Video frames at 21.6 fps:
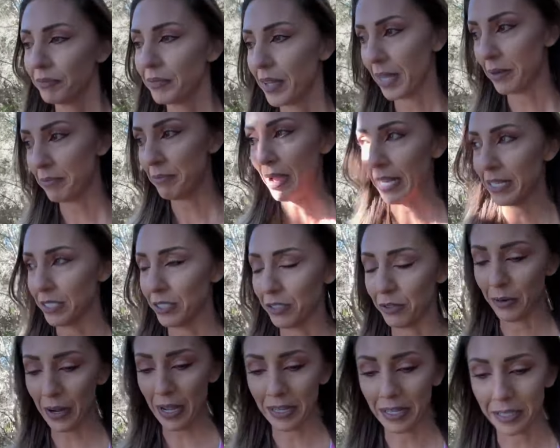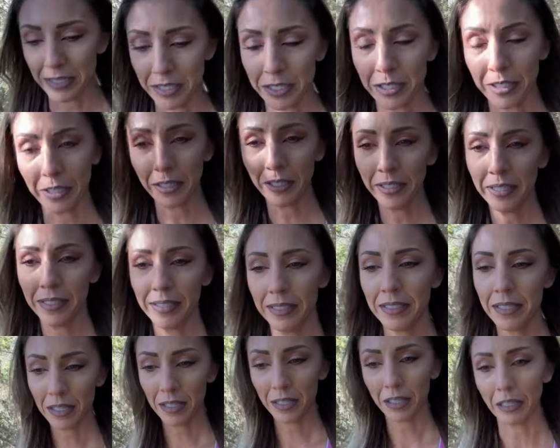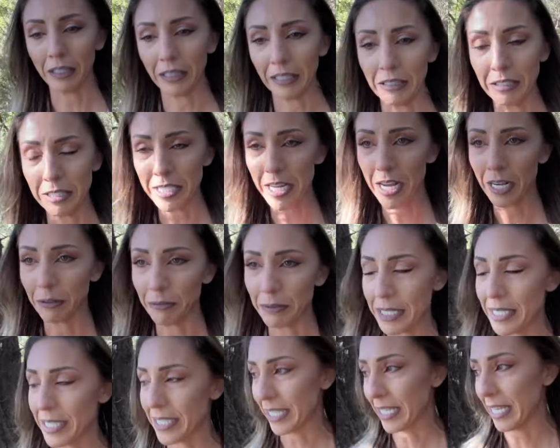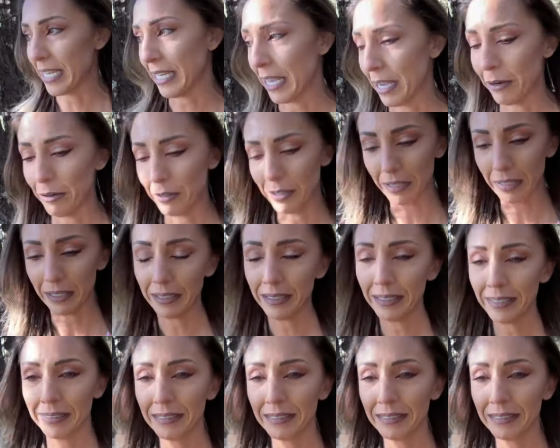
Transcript: had passed away because her little tongue was sticking out, and